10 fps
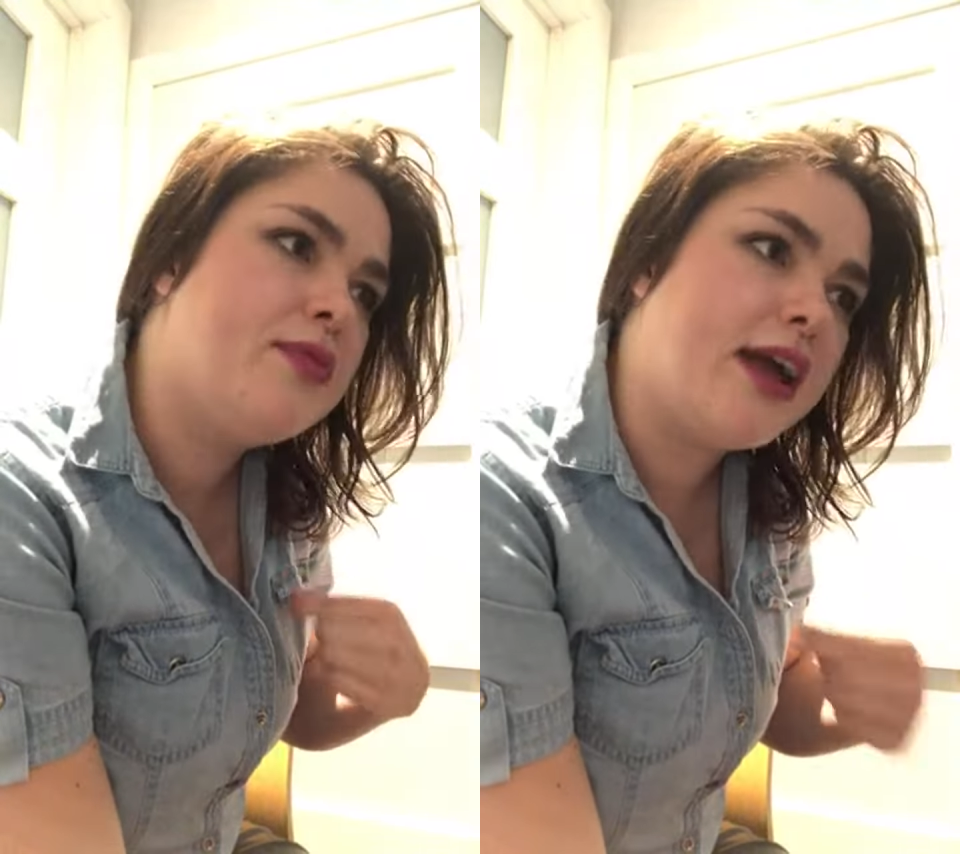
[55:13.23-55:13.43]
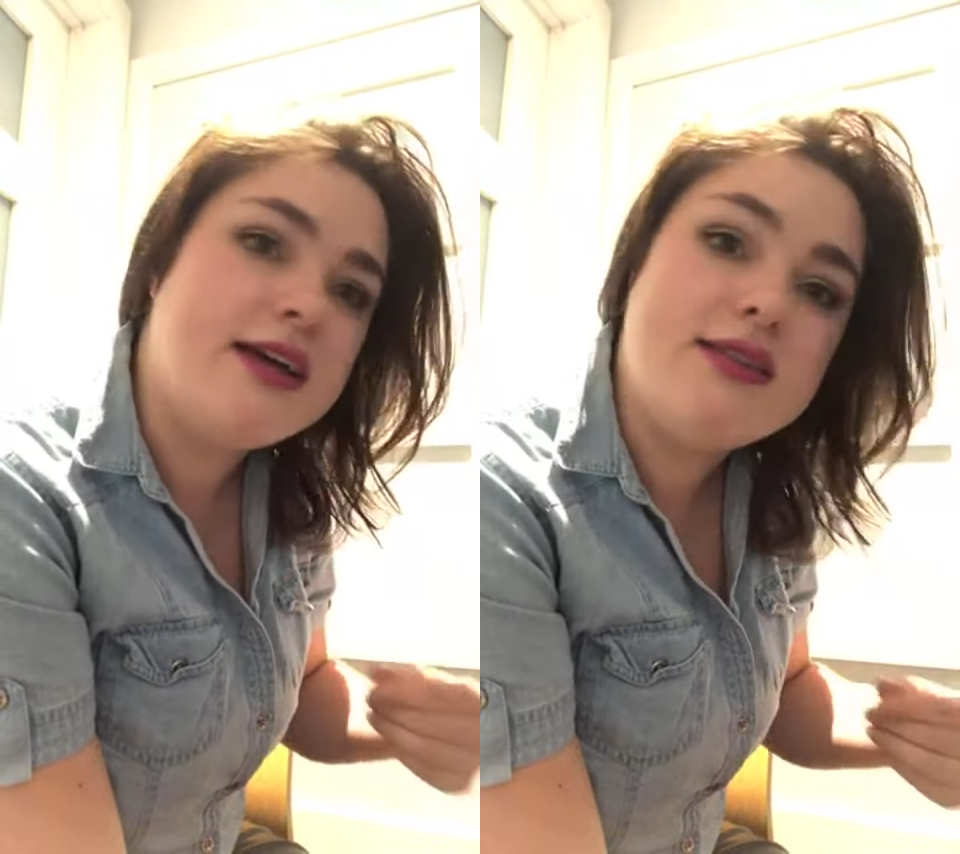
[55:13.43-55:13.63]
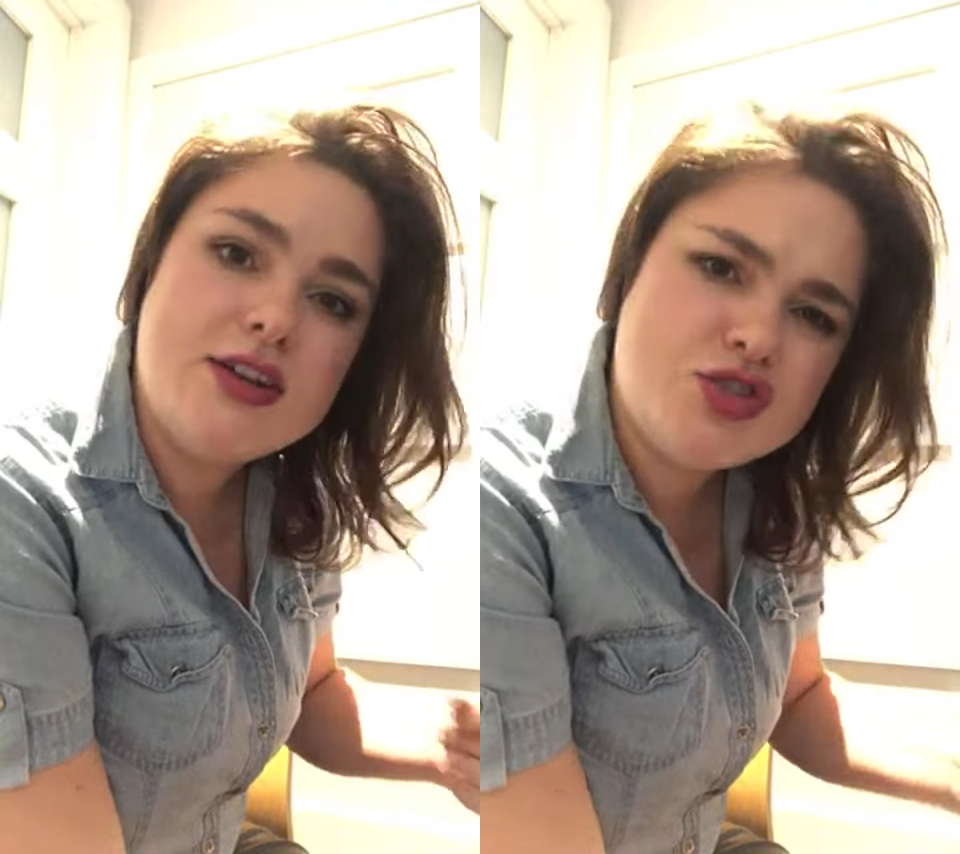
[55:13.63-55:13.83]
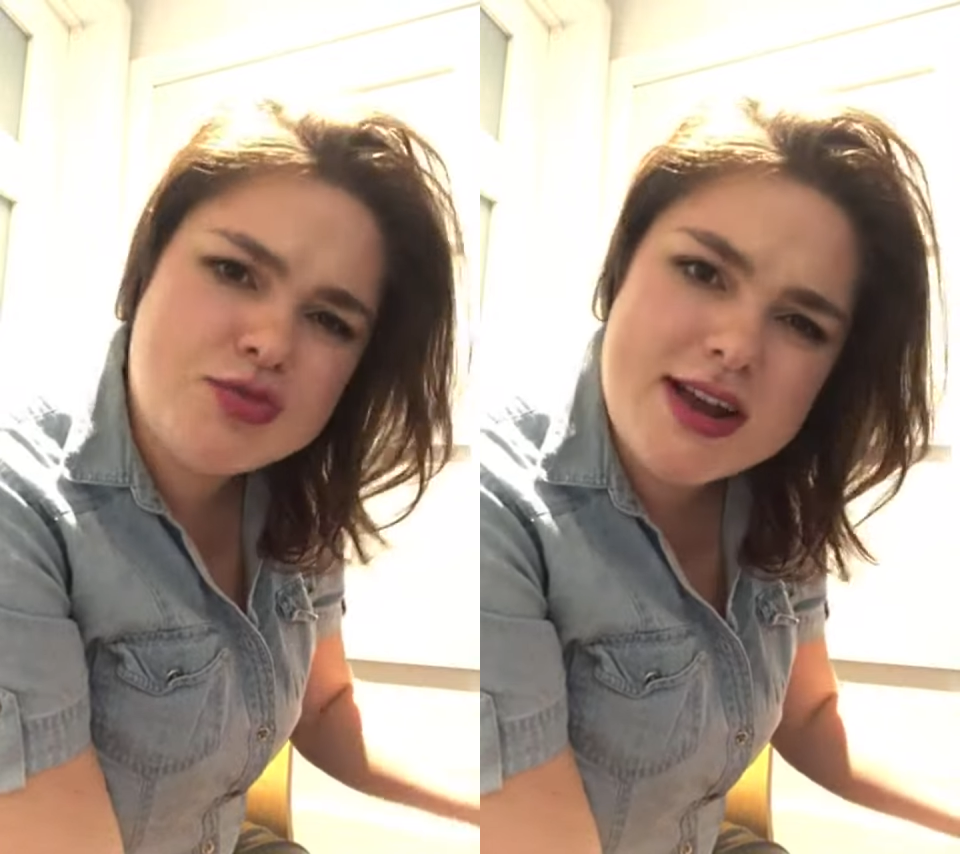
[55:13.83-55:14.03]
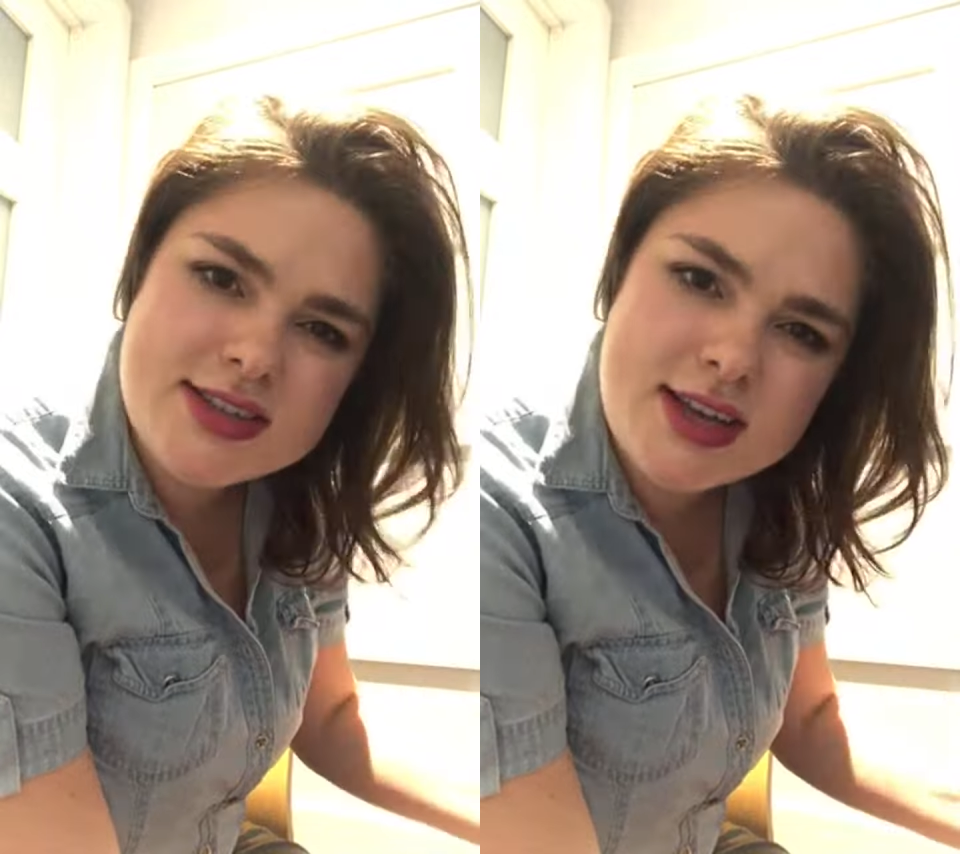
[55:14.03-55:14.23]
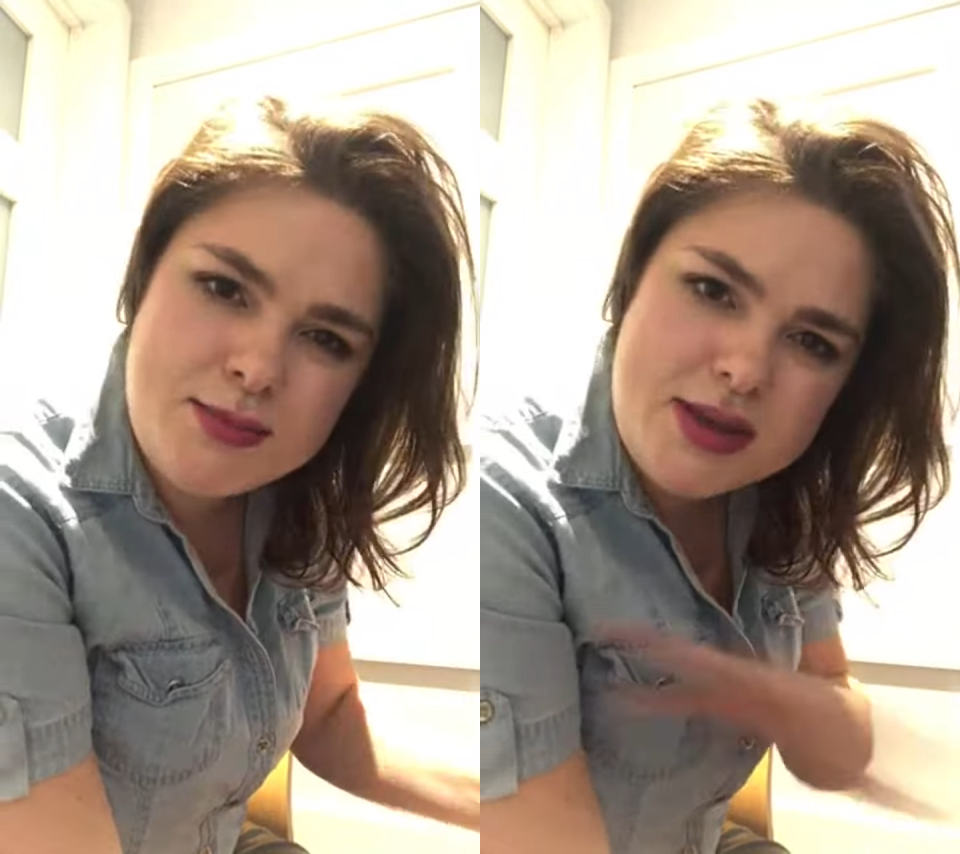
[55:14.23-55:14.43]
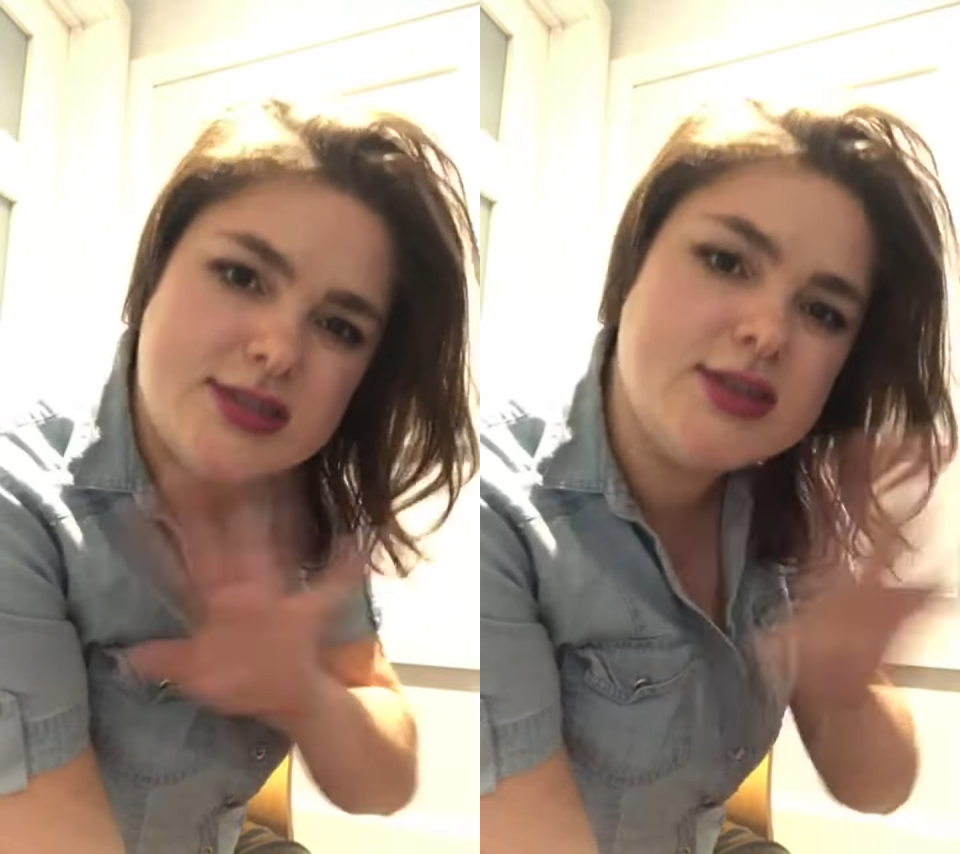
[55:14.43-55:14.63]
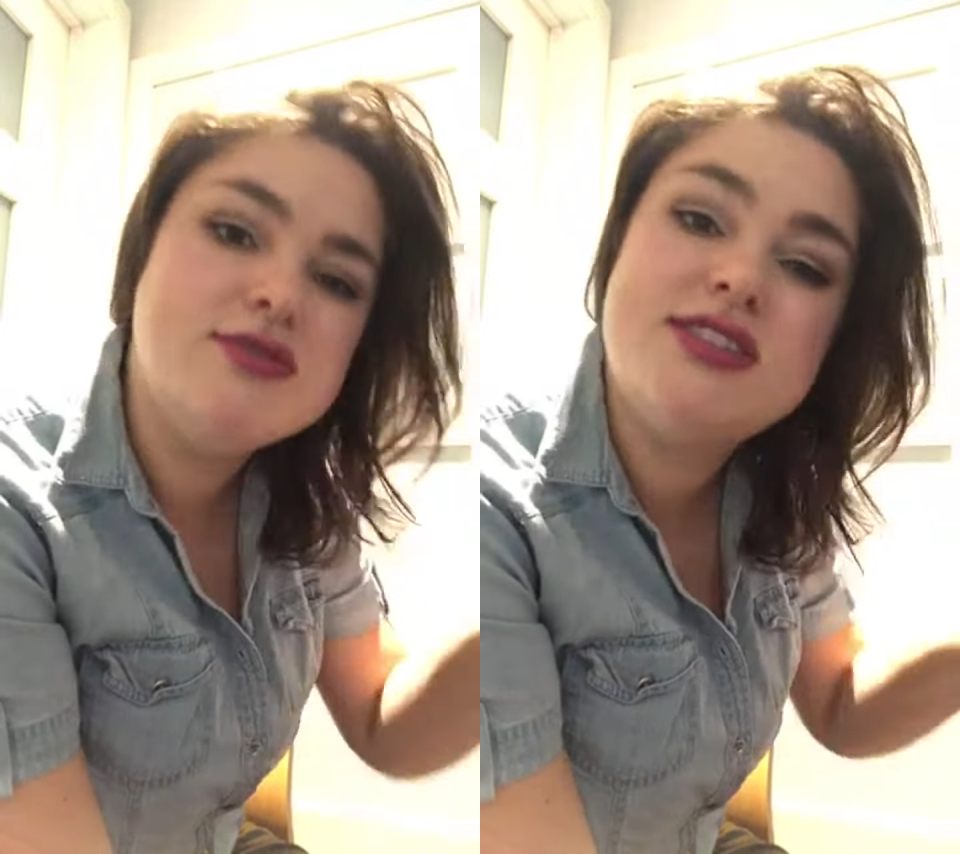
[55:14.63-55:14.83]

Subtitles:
Like a dress could be so